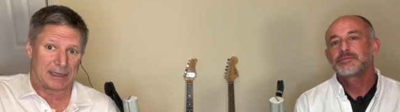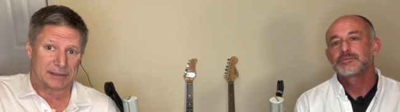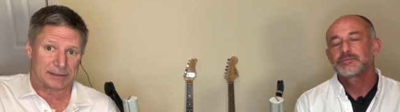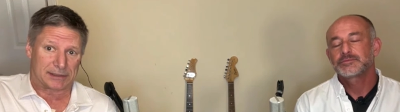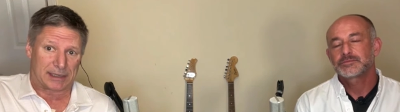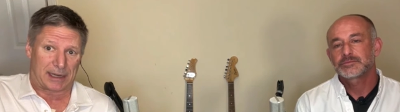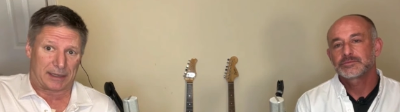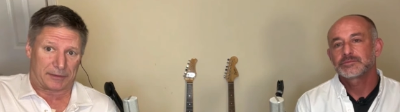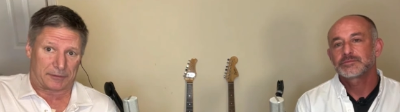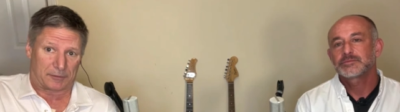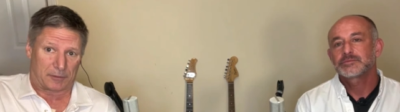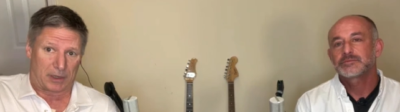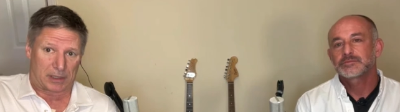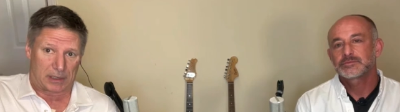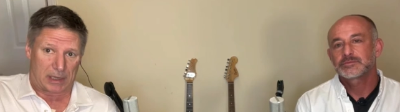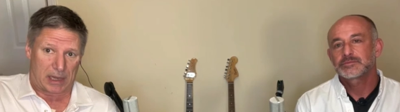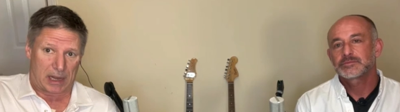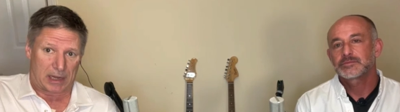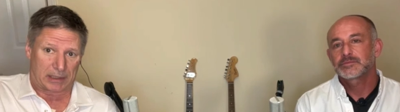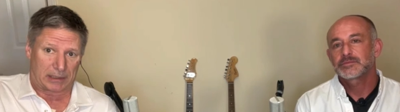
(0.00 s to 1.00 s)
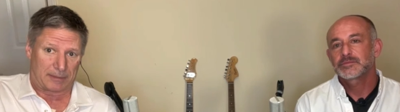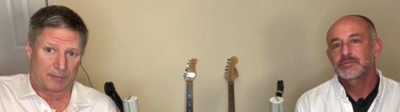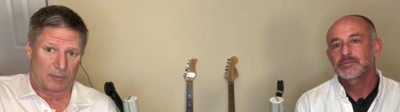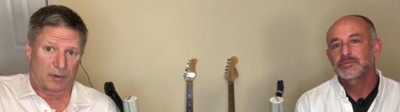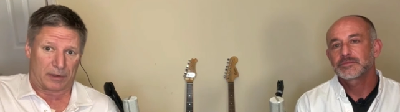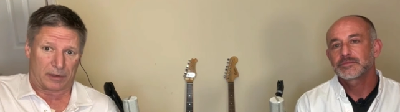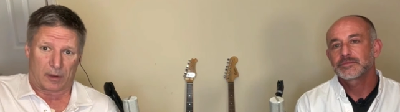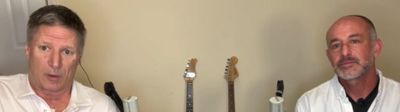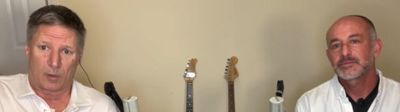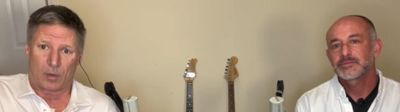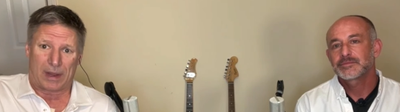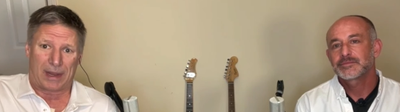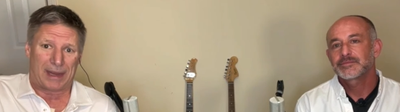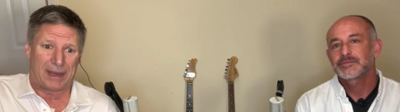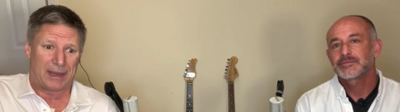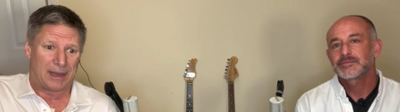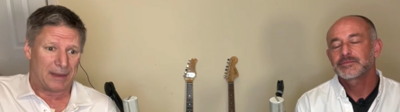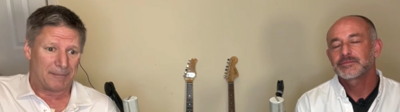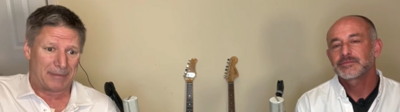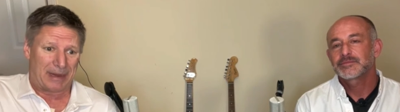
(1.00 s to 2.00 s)
Speaker 1: outside at three o'clock in the morning, yeah. or
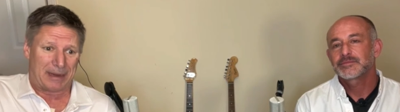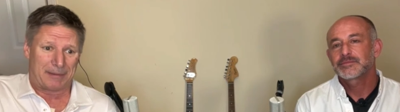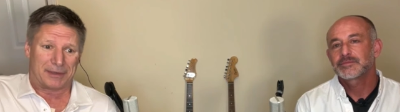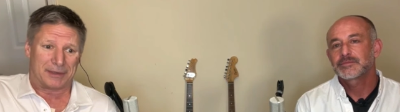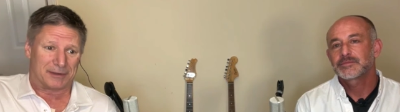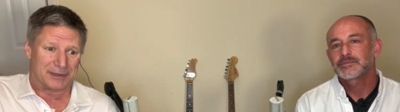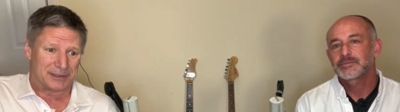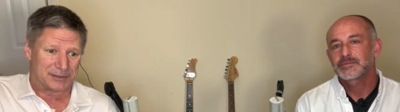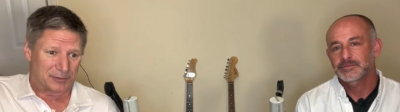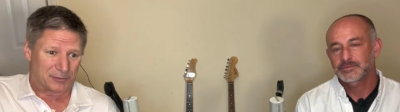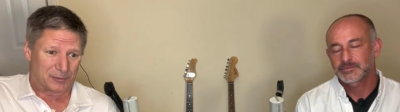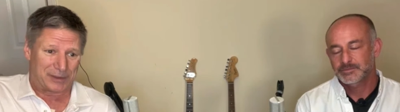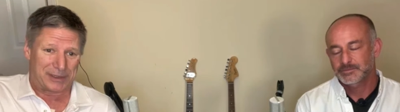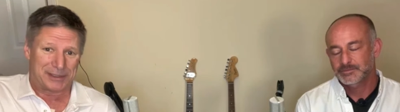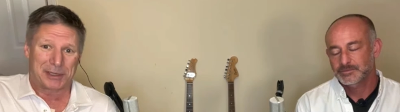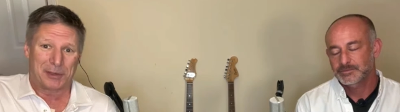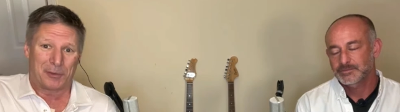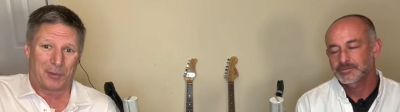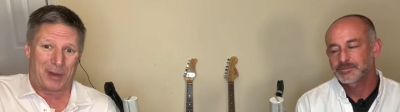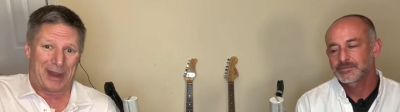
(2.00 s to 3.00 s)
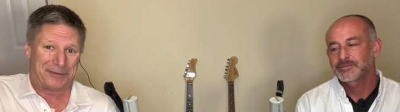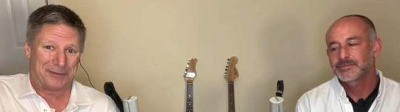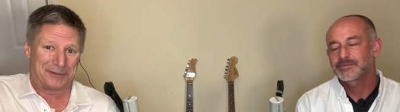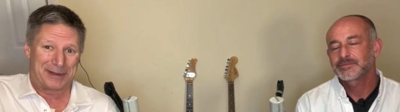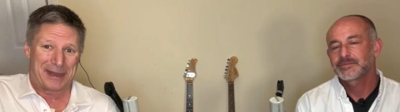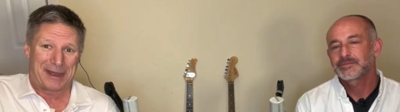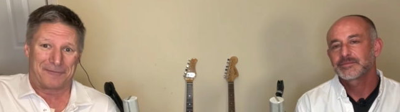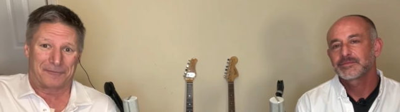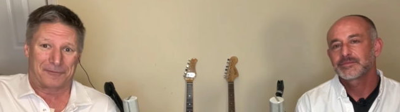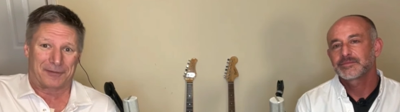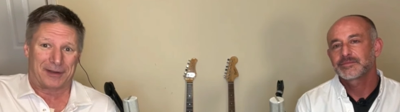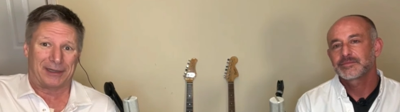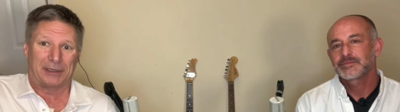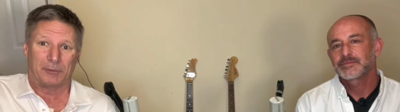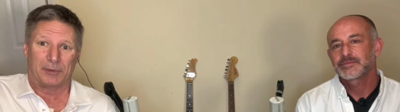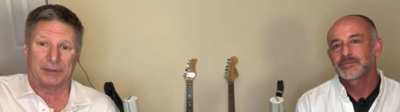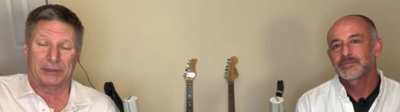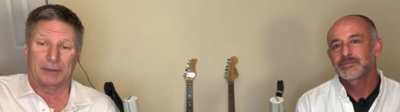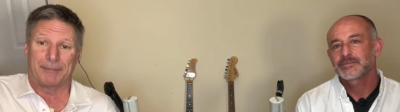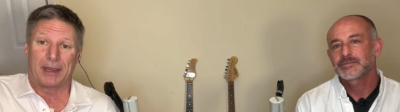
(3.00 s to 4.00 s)
why maybe there is a reason why they're not
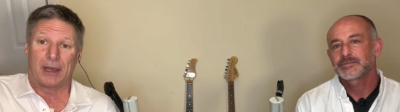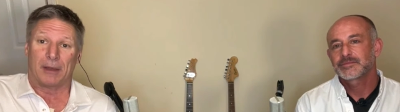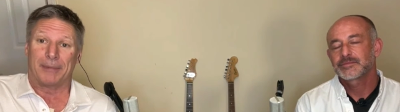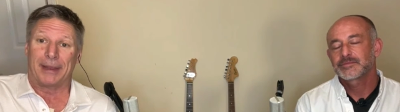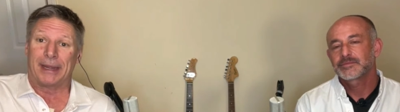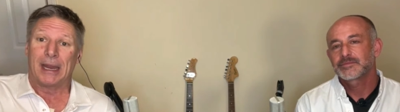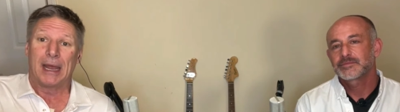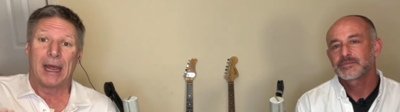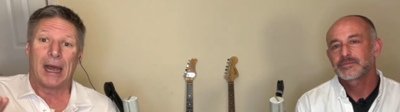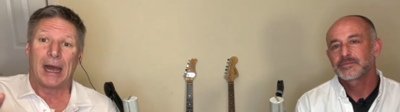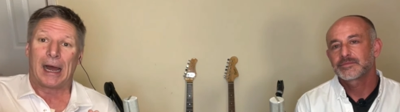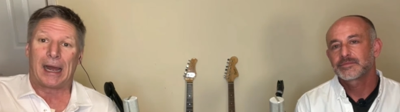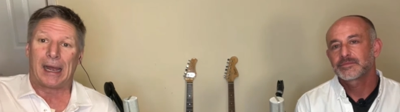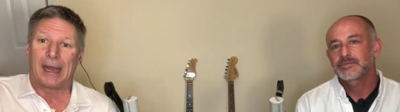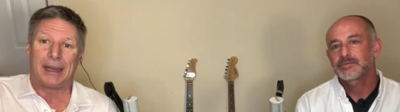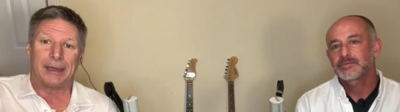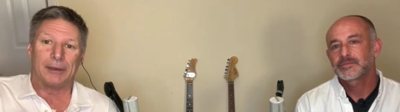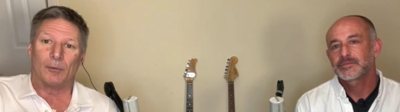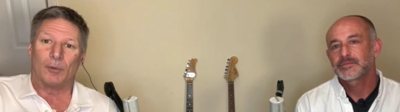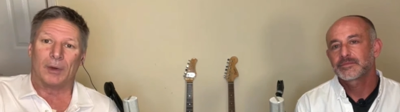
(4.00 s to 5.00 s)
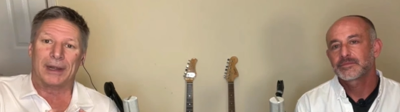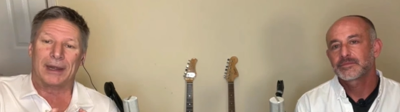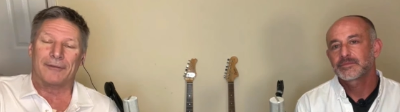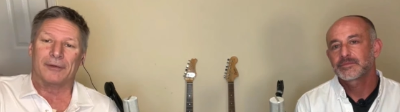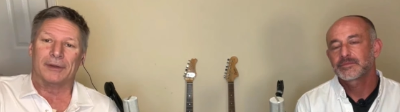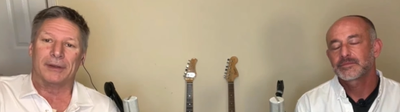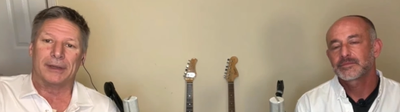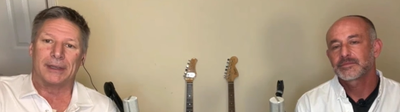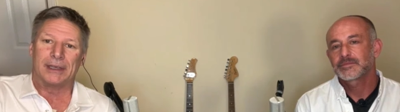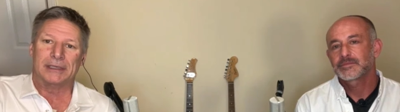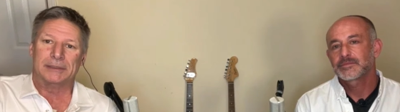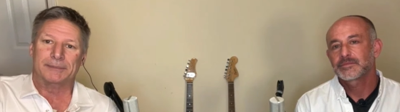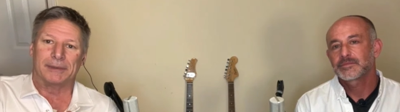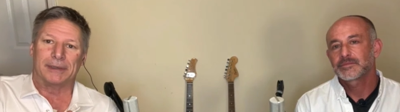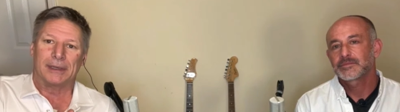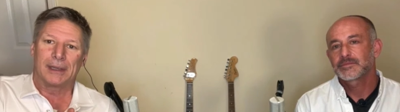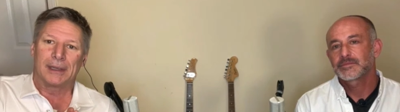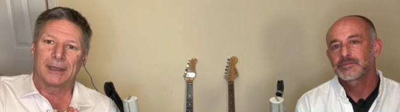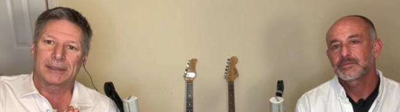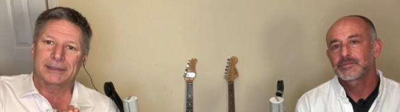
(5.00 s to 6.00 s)
friendly with the mailman. I, whatever it is,
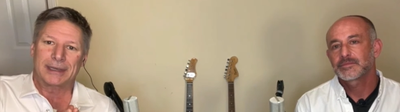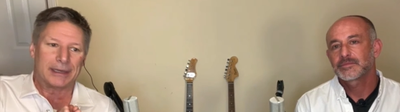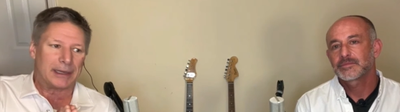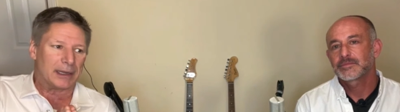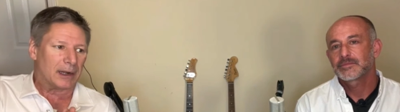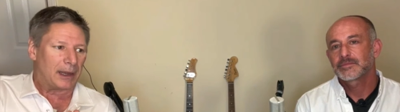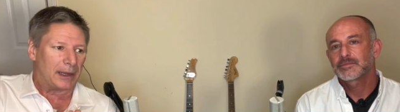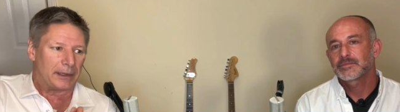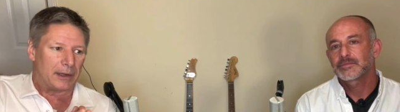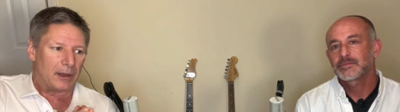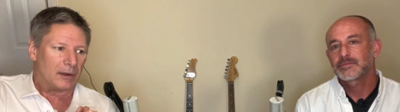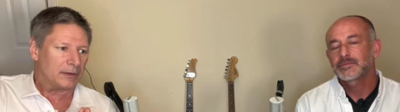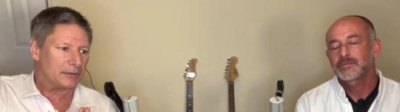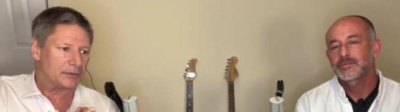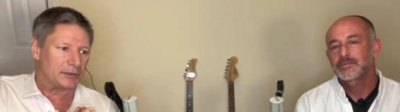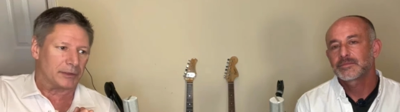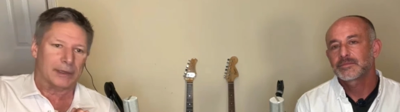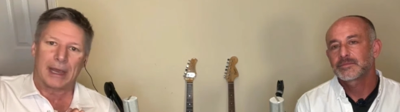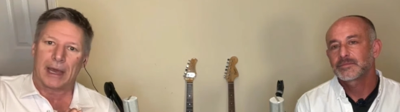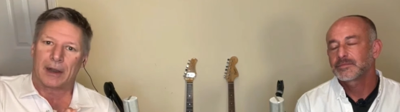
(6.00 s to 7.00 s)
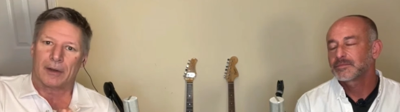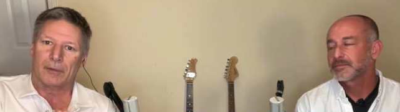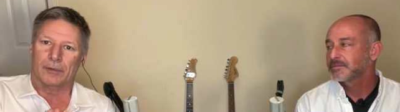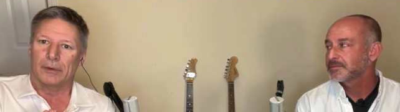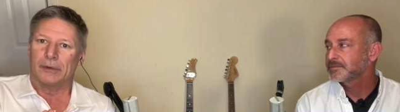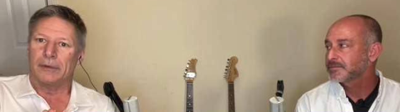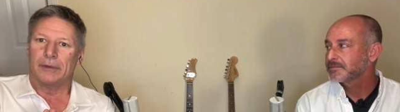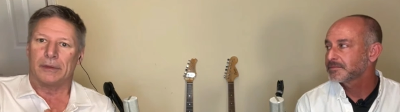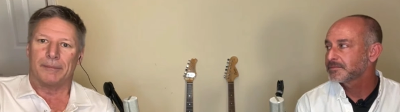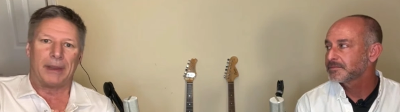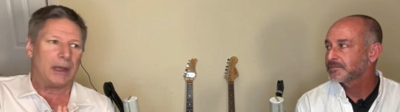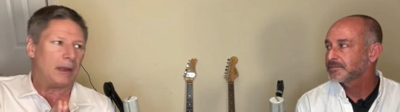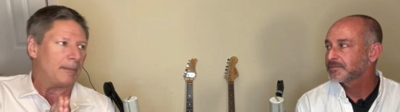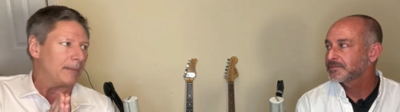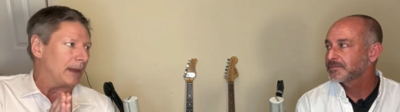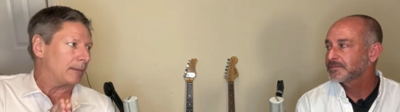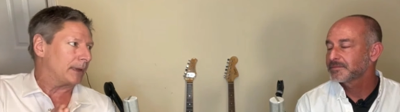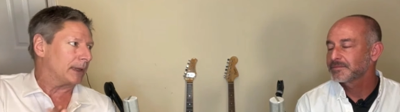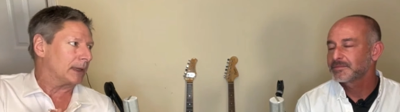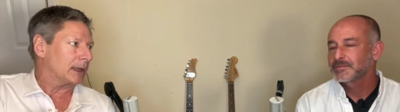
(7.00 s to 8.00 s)
but say, you know, I noticed you're kind of rude to the
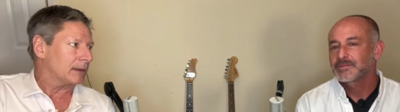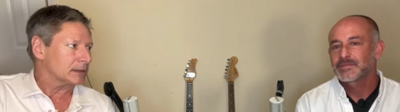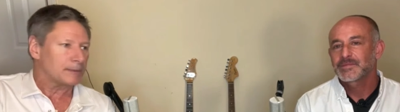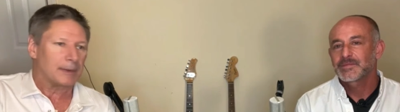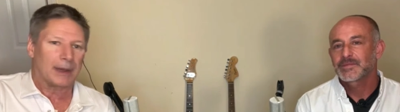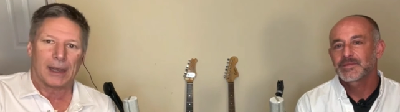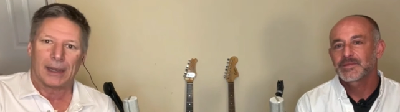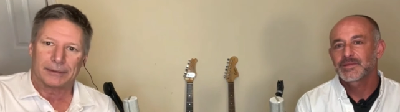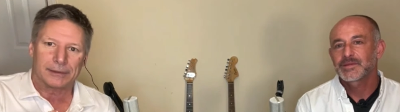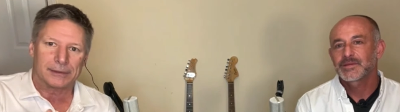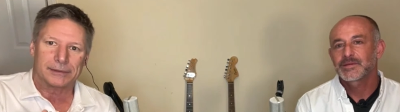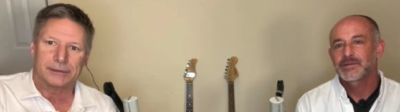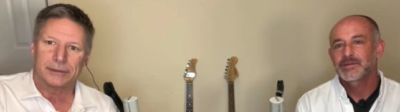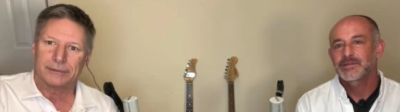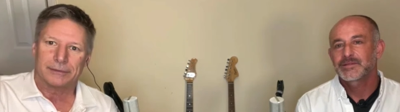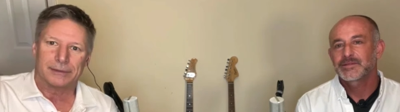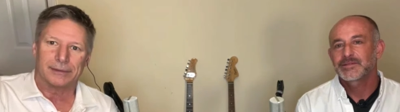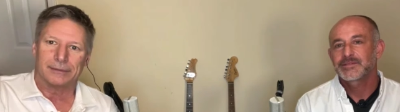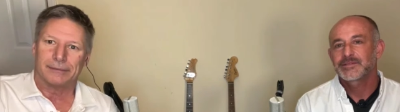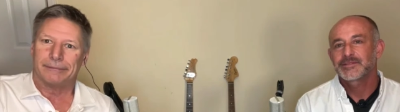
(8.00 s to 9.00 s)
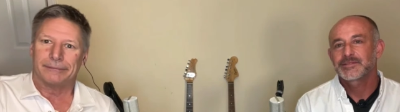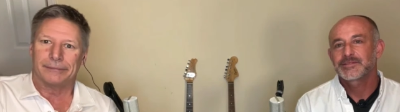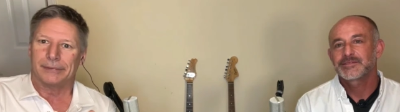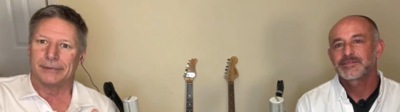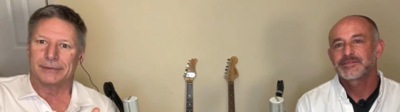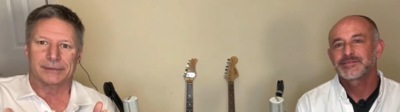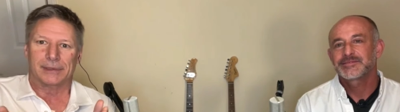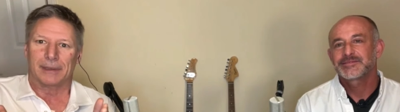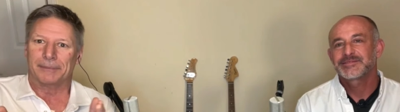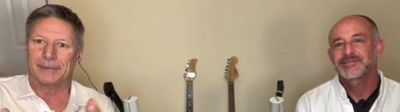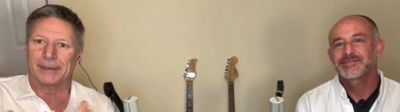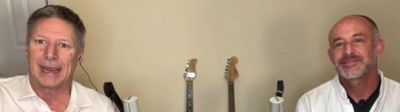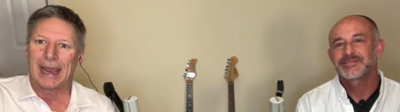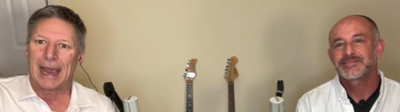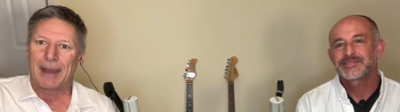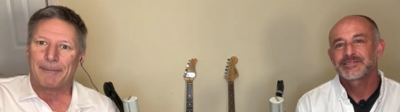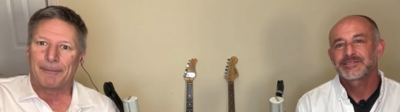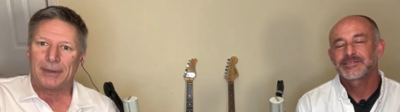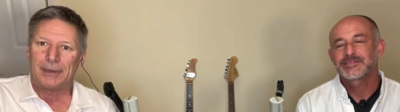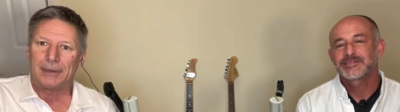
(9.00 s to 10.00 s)
mailman when it comes yeah. by. Did you did, did something
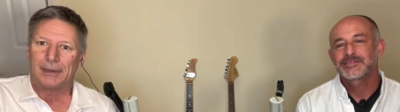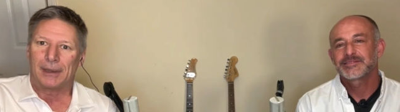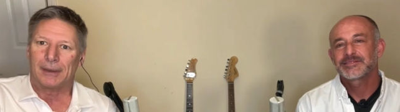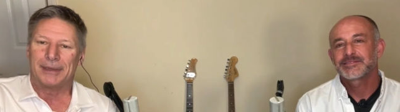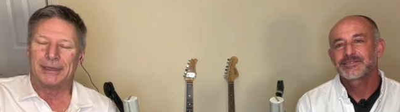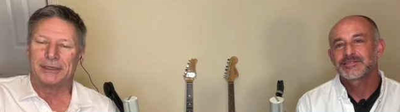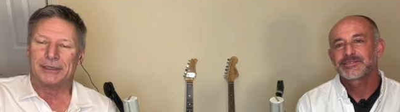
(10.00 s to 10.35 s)
happen? I okay.